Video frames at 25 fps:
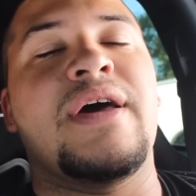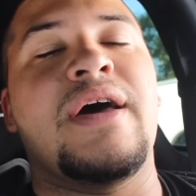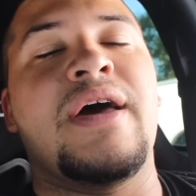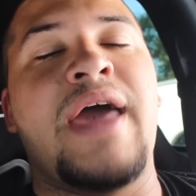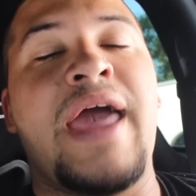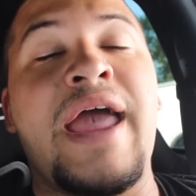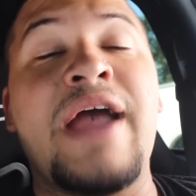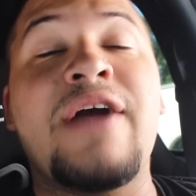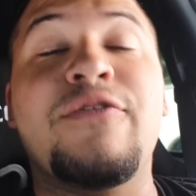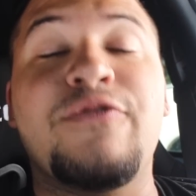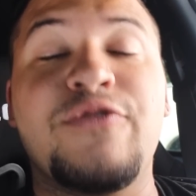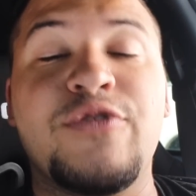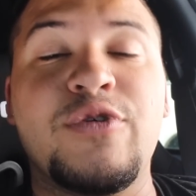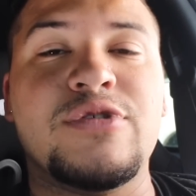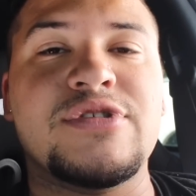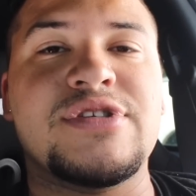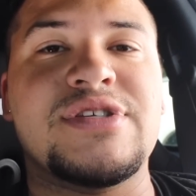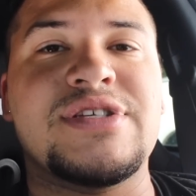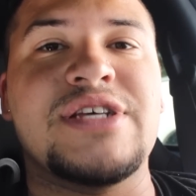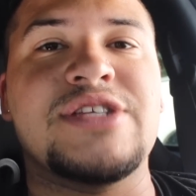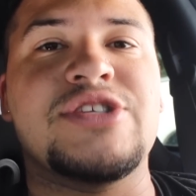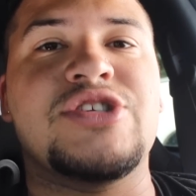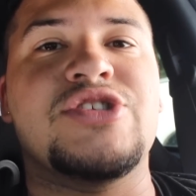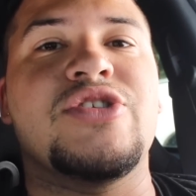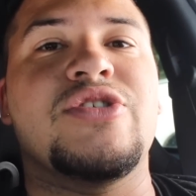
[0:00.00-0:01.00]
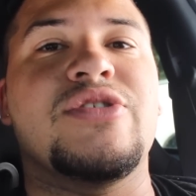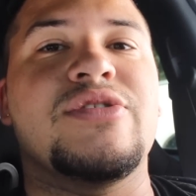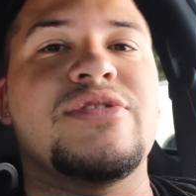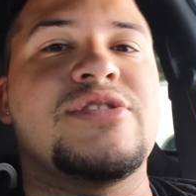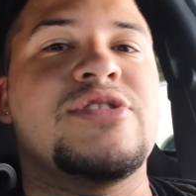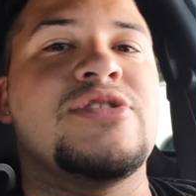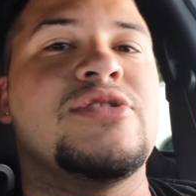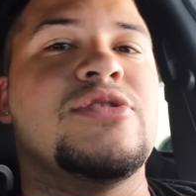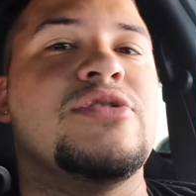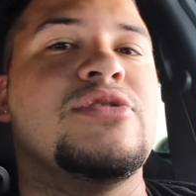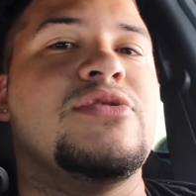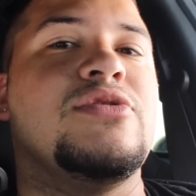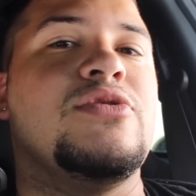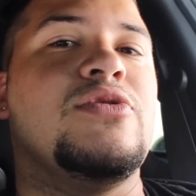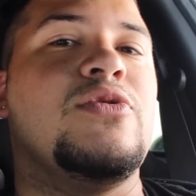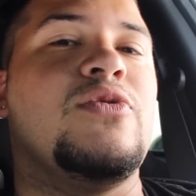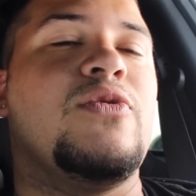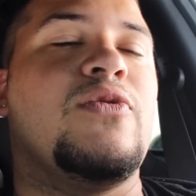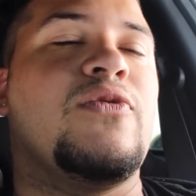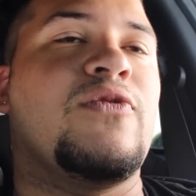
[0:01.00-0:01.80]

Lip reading: air fuel sensor to